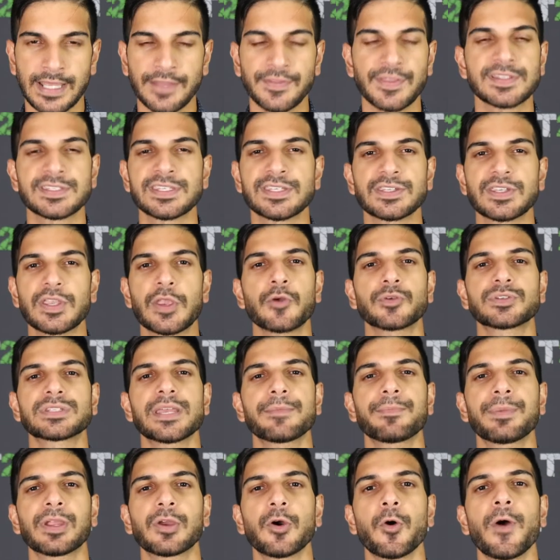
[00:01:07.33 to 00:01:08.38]
Now, this isn't your
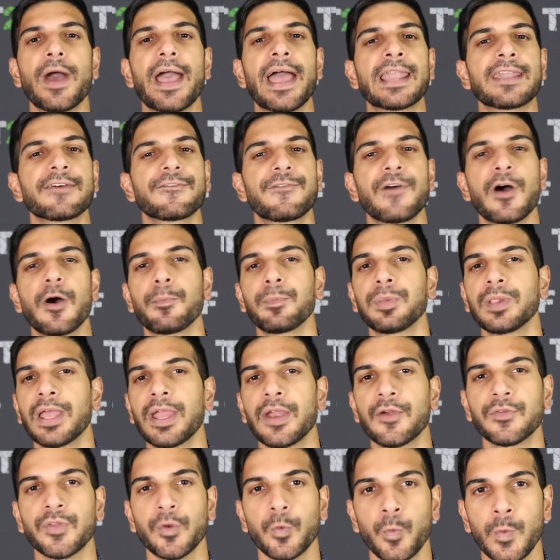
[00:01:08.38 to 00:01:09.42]
typical NFL
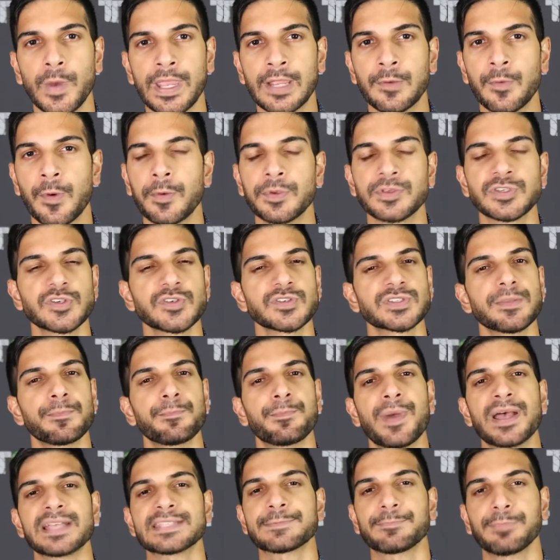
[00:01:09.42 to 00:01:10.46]
Player of the Week where we choose the
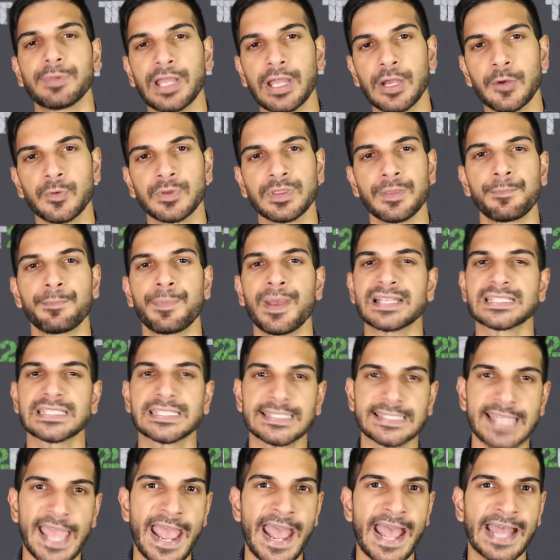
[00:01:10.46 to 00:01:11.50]
best player with the
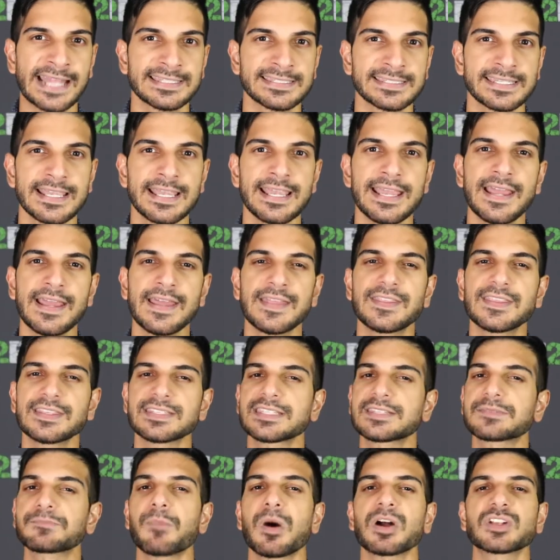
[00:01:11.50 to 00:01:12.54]
best stats.
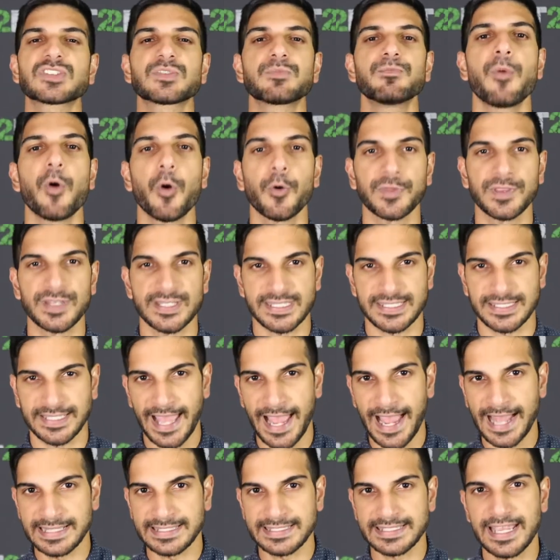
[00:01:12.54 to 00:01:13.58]
This is much more than
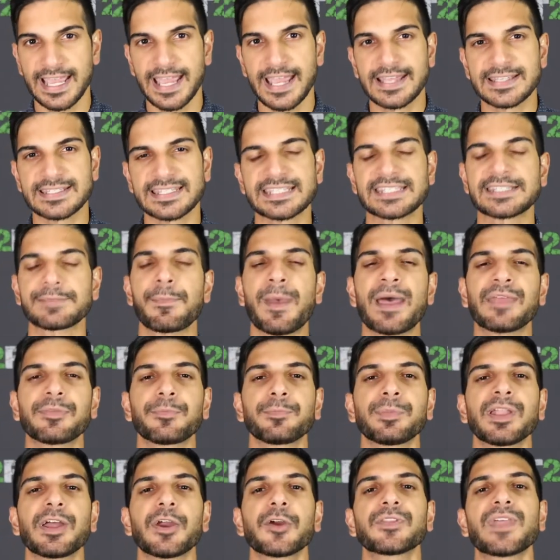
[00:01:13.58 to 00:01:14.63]
stats. This is about
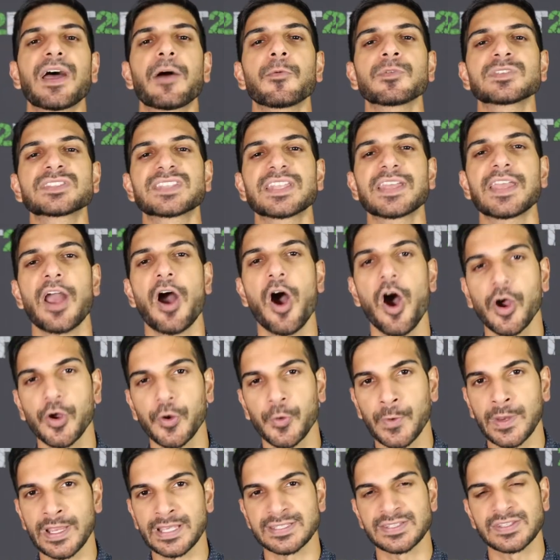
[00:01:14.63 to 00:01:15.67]
the player that was the
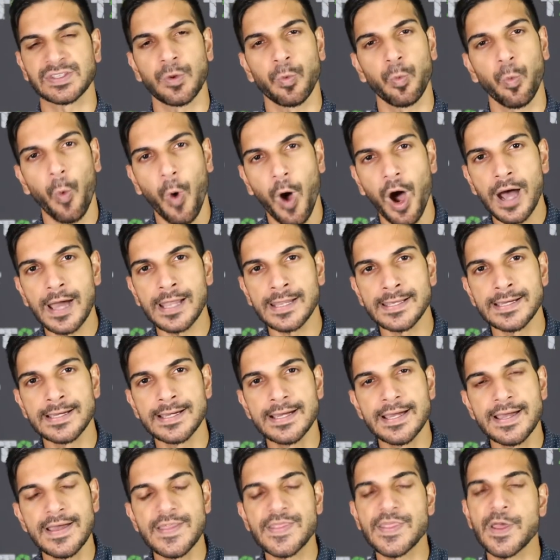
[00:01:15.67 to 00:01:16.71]
hungriest, the one
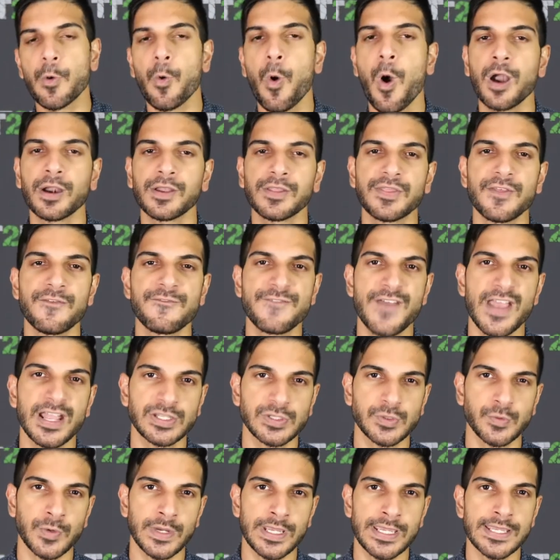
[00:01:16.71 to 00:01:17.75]
that wanted the
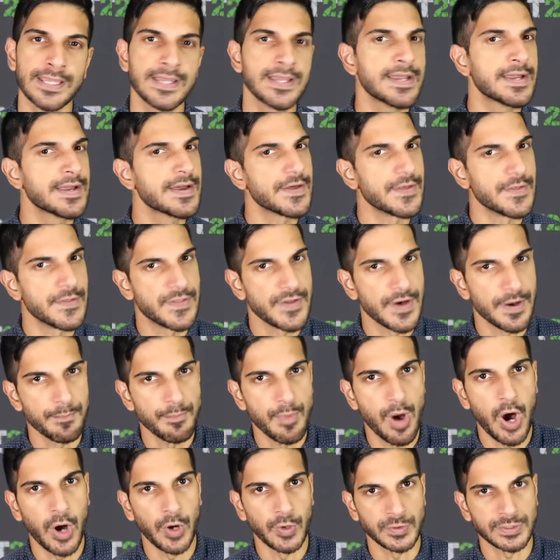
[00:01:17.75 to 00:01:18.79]
victory the
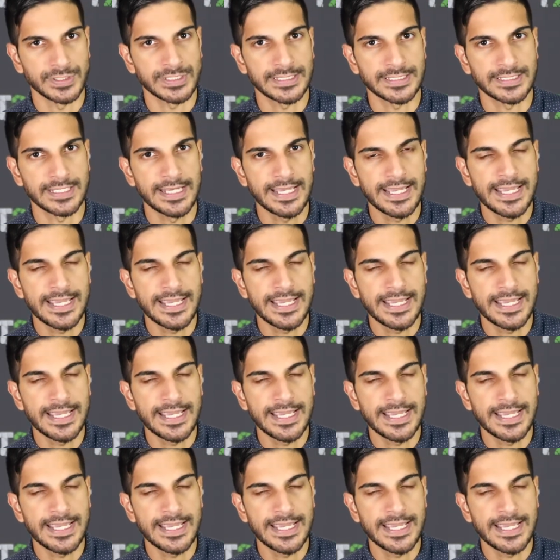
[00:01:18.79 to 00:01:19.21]
most.